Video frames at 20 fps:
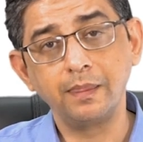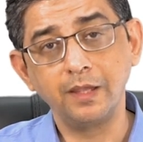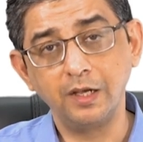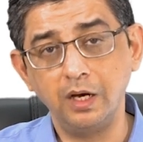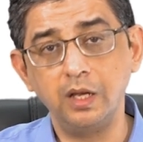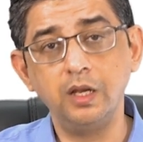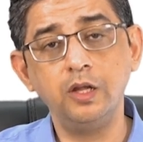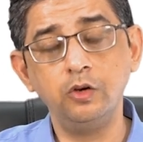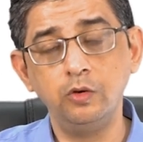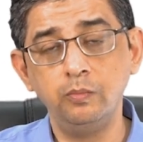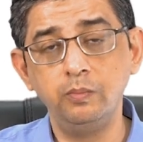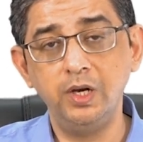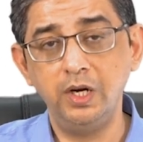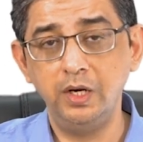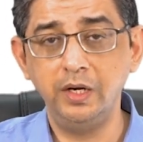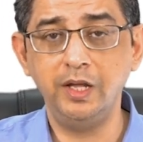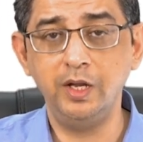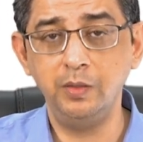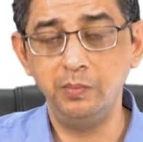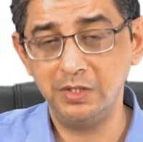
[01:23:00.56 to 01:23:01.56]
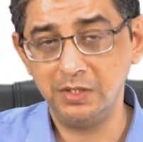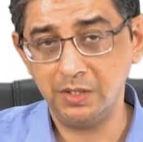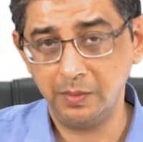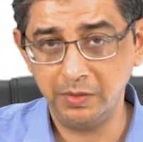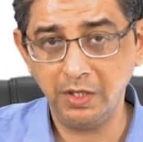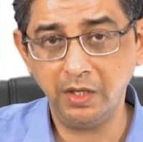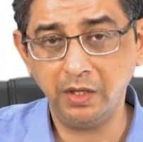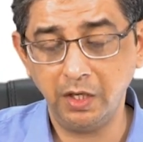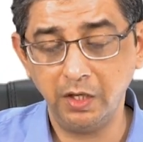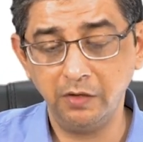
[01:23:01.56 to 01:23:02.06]
Color of blood can be
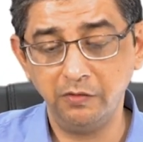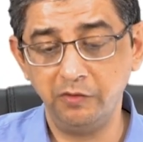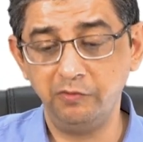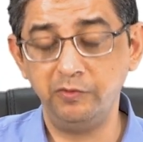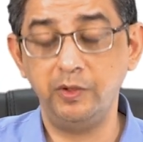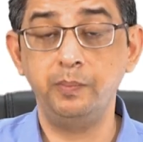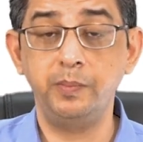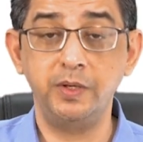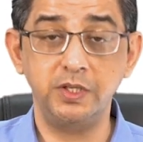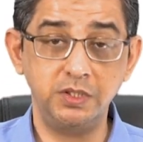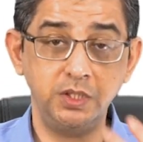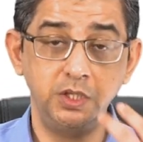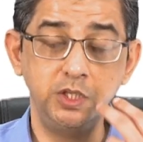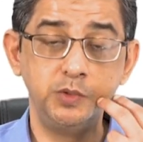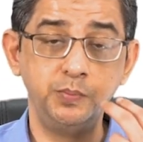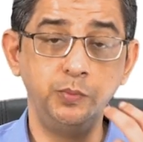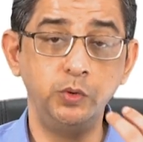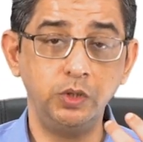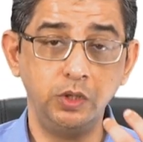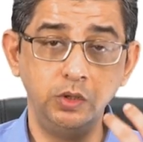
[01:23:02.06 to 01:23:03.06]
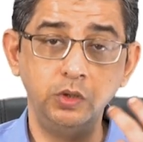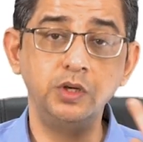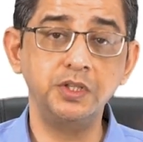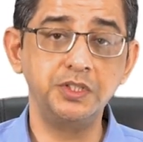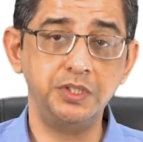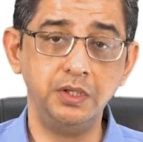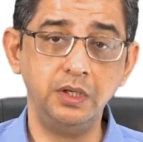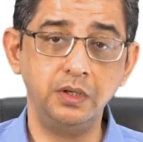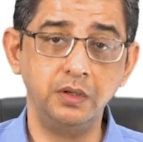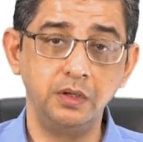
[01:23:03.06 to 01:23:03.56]
subjective. If the person is put on
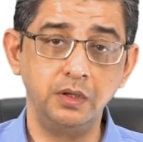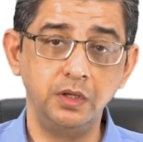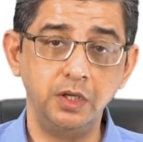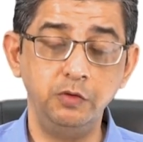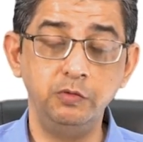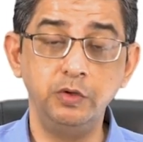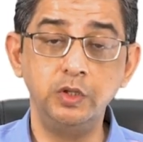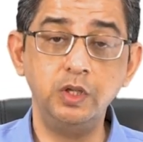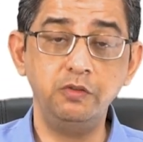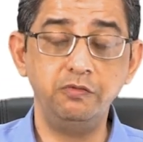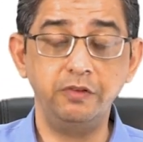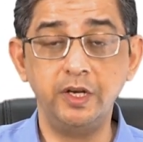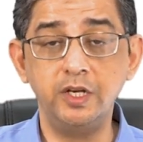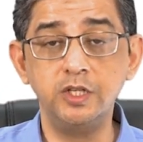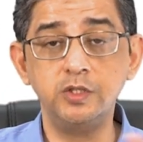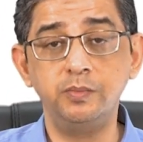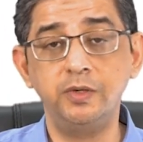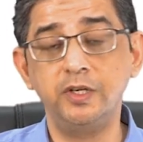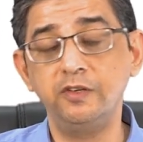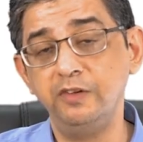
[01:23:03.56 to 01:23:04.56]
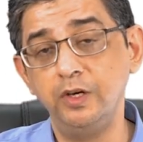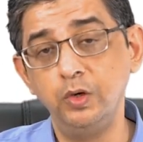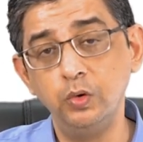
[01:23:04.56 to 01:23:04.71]
oxygen, even the venous blood will